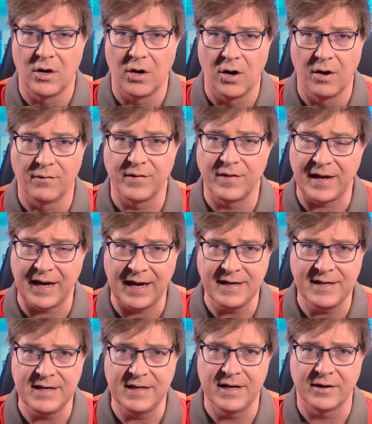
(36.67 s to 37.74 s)
over the
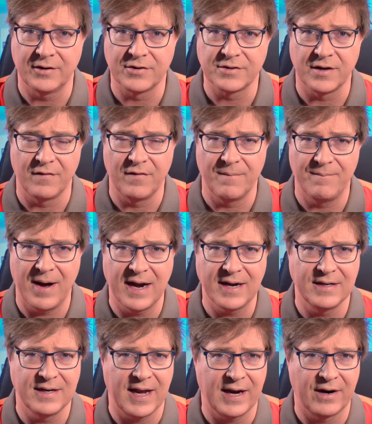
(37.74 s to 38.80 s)
anti-gunners of the
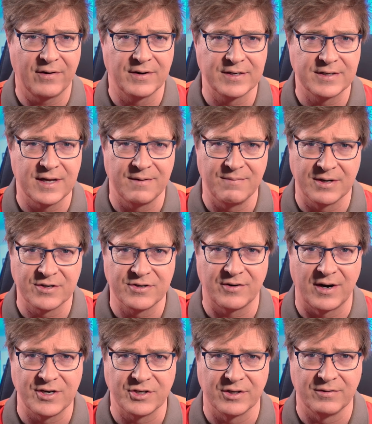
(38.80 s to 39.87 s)
Biden Harris
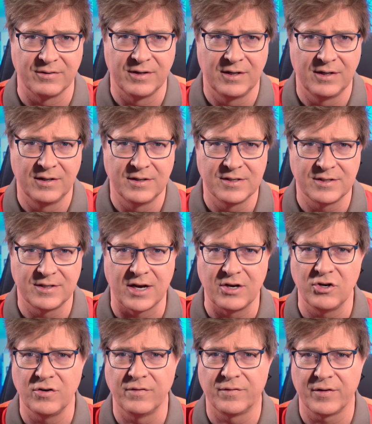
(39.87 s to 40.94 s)
administration. Stay
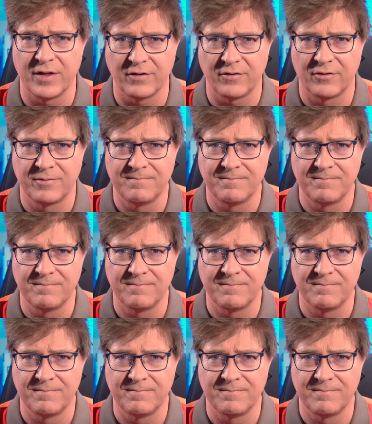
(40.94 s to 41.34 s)
tuned for this.